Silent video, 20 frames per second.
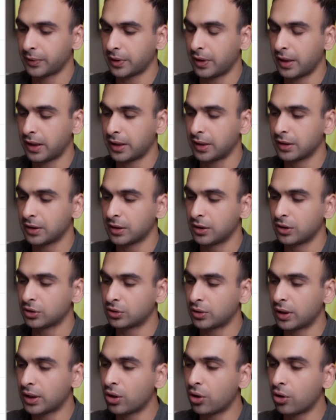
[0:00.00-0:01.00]
All right.
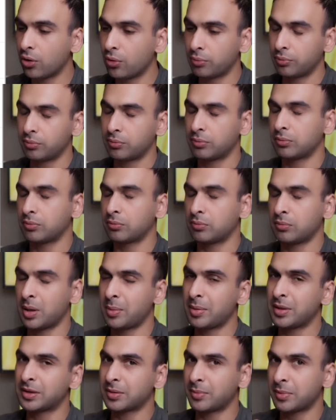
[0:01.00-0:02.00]
So I know
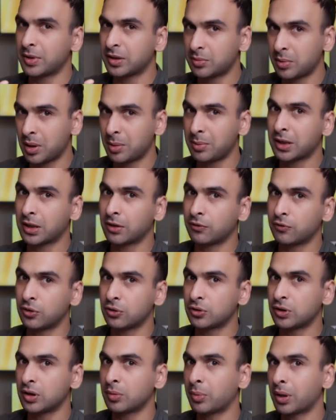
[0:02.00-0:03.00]
maybe some of this may be
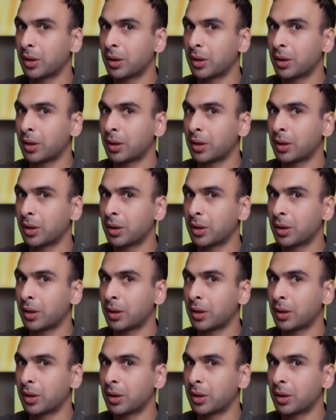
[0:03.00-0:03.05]
confusing,